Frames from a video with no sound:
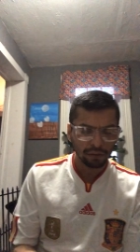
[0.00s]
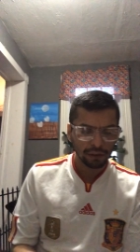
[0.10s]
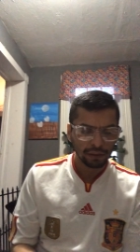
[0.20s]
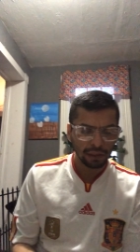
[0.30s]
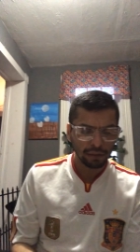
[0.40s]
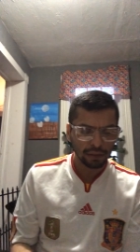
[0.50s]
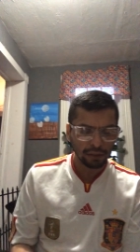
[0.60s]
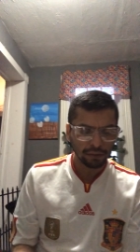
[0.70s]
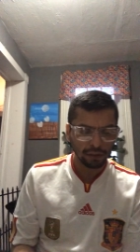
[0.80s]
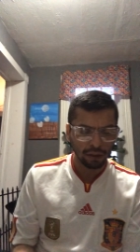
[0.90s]
these
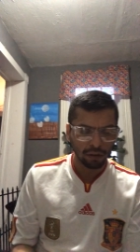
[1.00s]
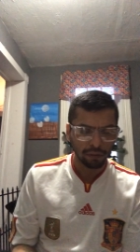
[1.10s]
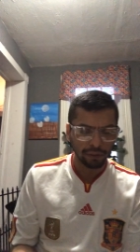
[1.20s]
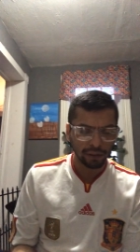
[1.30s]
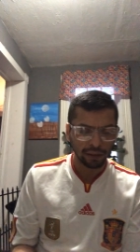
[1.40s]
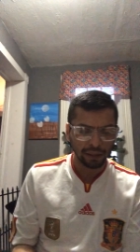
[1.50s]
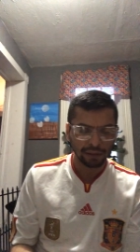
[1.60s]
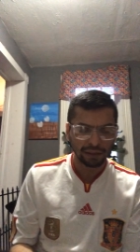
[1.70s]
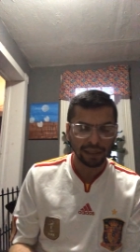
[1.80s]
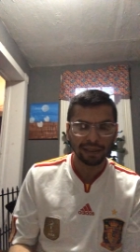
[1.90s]
systems over
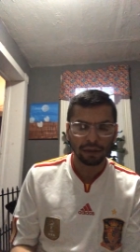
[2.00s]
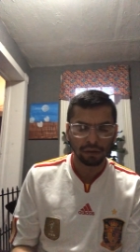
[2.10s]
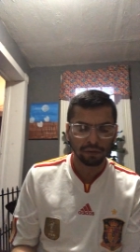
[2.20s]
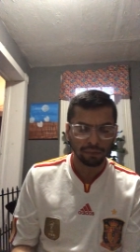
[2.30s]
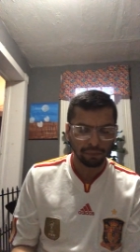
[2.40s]
standalone